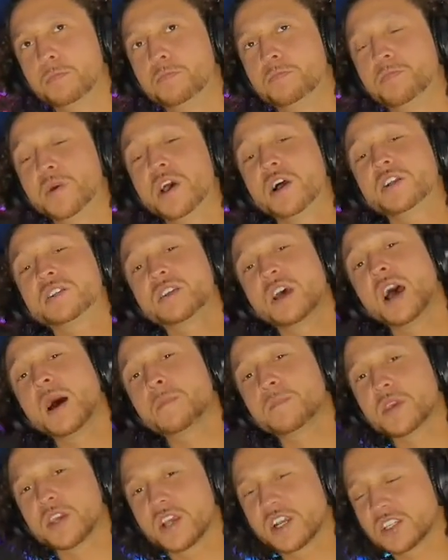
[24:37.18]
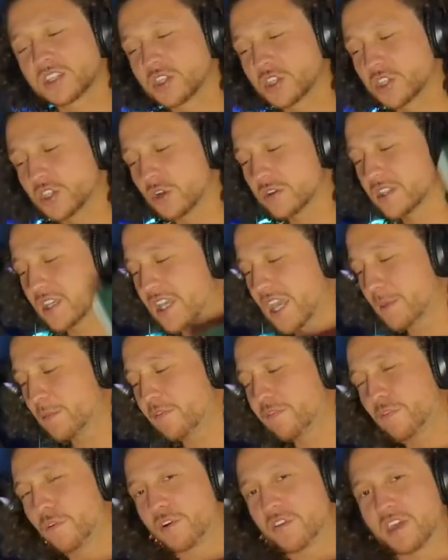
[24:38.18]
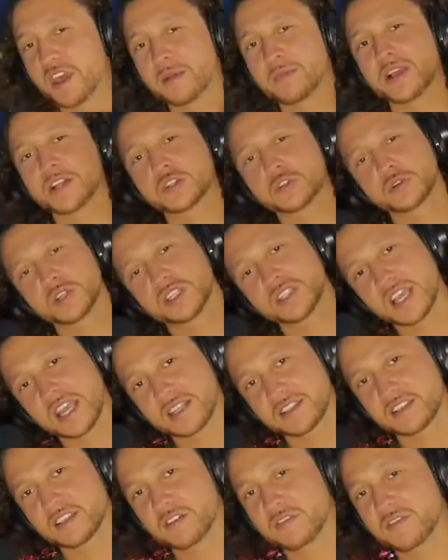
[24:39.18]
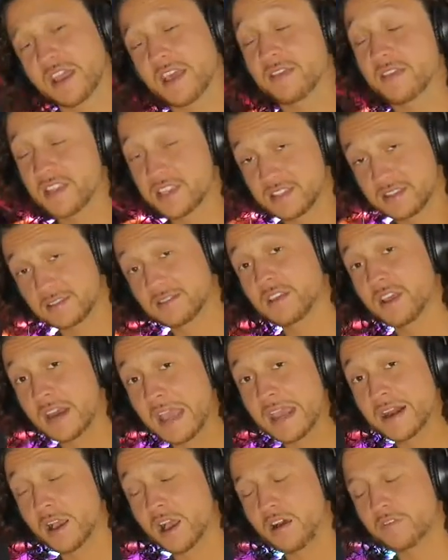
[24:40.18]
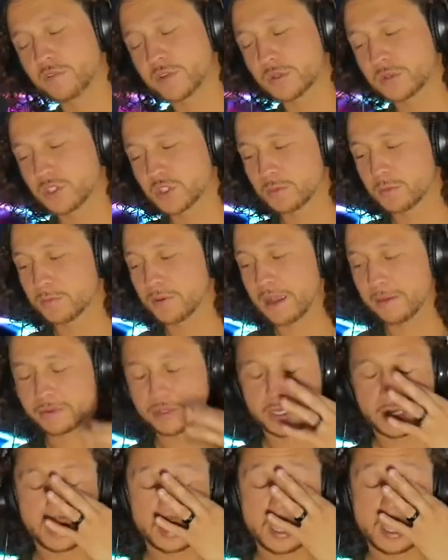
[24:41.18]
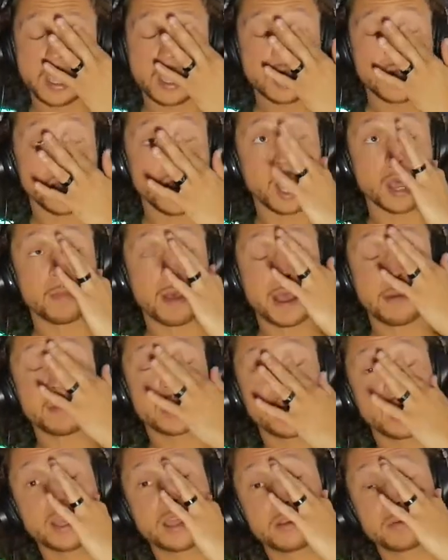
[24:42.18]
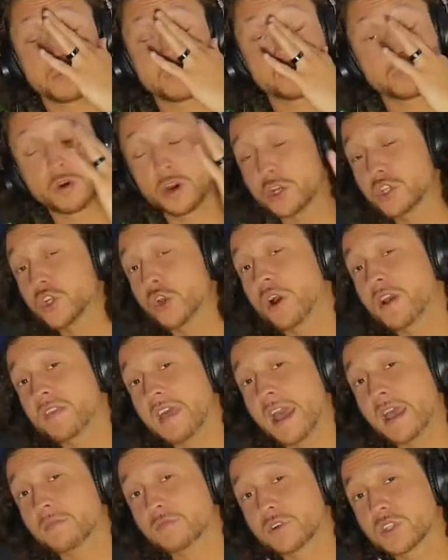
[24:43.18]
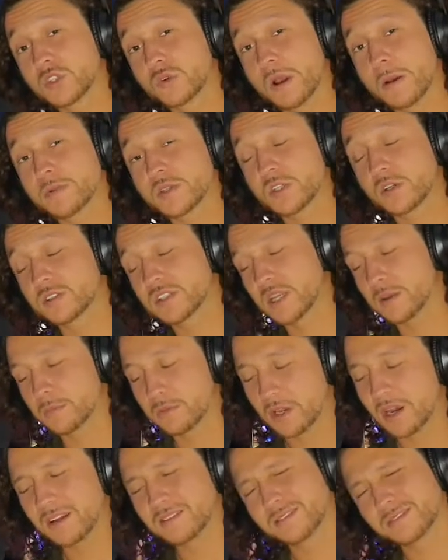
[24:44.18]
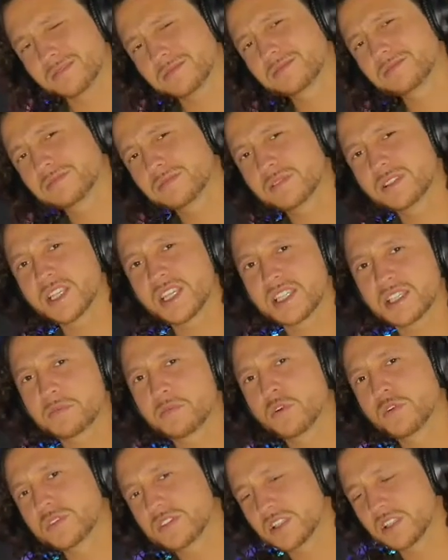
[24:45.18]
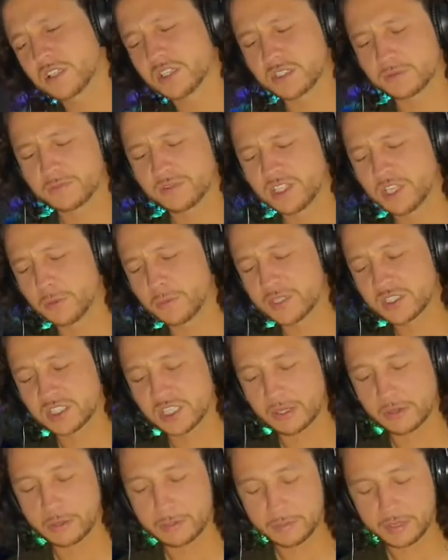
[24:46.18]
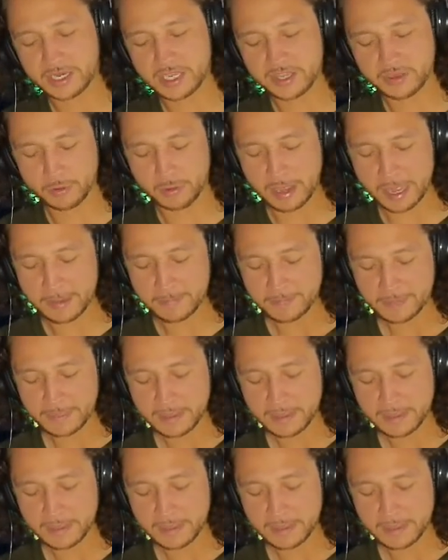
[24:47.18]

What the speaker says: built up because of the shows that came before them, like True Detective and The Night Of, which was super popular. I mean, we're enjoying that. We're 2 episodes in, but I think it moves a little bit slower. But either way,